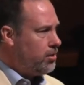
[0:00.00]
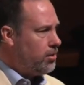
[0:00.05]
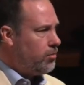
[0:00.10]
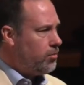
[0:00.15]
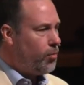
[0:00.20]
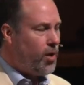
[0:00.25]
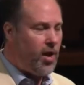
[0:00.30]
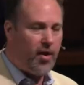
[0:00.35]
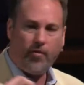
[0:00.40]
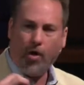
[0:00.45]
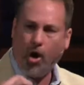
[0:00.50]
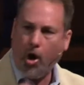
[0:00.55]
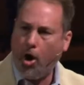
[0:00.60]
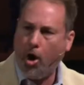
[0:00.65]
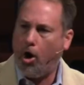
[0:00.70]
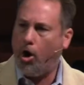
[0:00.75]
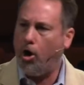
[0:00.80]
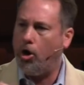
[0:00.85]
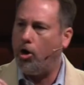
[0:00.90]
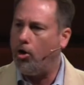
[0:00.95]
We have
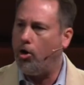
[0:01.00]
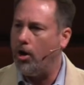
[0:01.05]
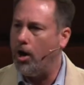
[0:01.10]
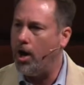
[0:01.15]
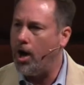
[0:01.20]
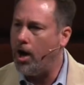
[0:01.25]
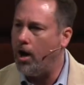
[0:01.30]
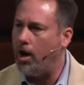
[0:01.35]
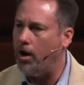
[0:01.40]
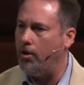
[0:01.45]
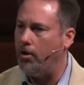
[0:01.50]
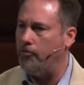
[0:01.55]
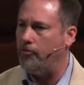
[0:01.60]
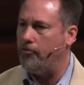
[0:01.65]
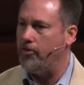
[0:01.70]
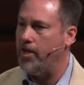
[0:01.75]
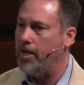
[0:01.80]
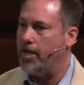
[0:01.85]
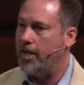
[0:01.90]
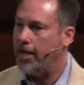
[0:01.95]
all of
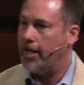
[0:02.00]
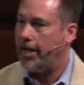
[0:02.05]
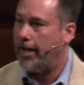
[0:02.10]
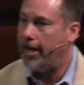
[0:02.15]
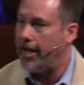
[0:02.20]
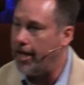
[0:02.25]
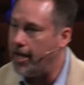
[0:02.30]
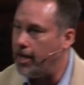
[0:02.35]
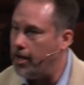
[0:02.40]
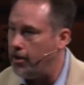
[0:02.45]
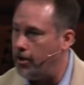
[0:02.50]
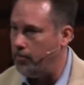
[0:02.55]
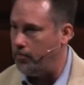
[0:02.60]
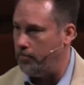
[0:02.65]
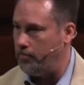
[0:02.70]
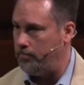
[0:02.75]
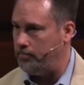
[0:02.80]
him.